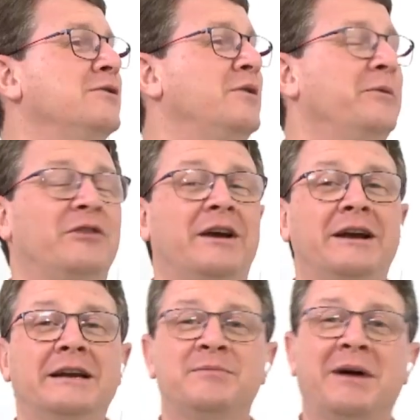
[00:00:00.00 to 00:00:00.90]
over, I'm
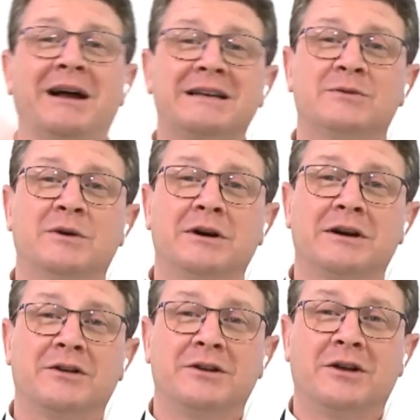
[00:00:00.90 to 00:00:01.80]
afraid. Back to
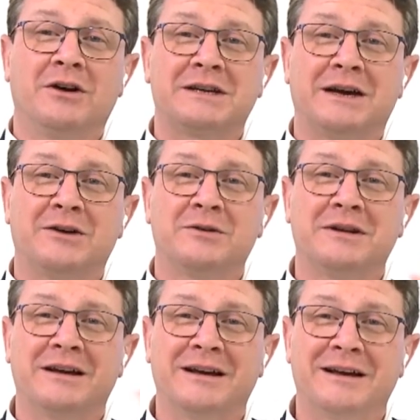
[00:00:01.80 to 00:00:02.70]
work on
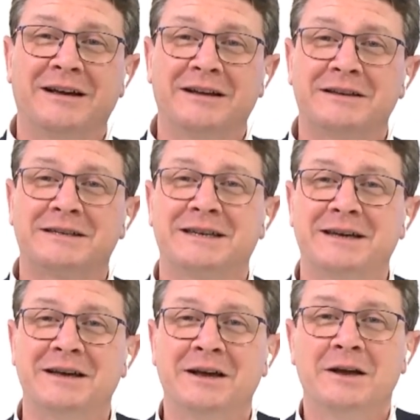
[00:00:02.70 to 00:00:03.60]
lockdown. It's
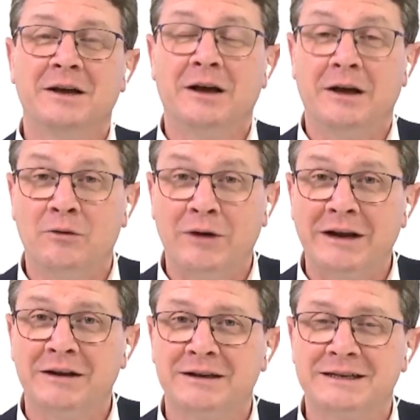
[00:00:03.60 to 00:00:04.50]
our
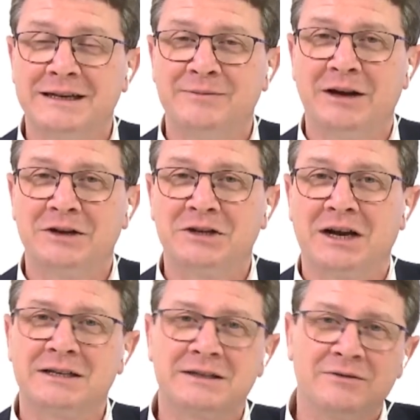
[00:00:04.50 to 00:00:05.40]
regular tea break
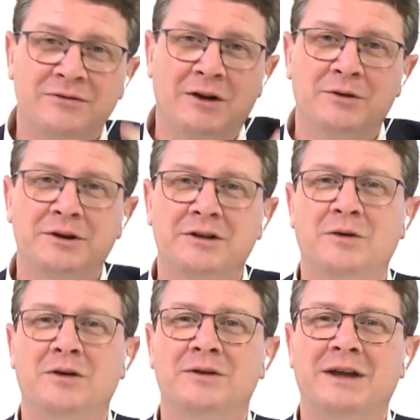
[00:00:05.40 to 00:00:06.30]
chats. Follow
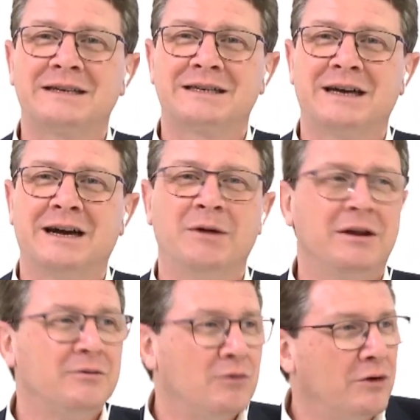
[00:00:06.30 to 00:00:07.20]
another one next time.
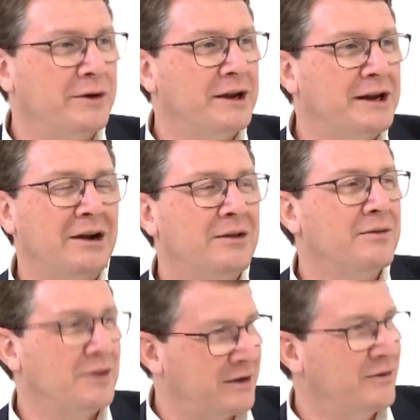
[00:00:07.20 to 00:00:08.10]
And Rory and
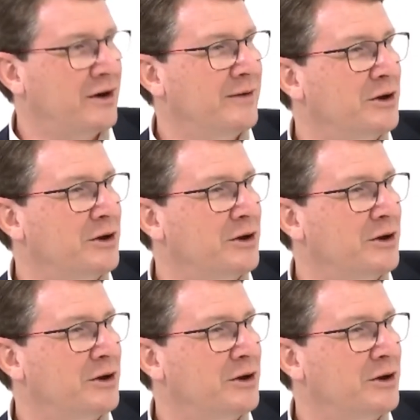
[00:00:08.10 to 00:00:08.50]
Helen, thank you very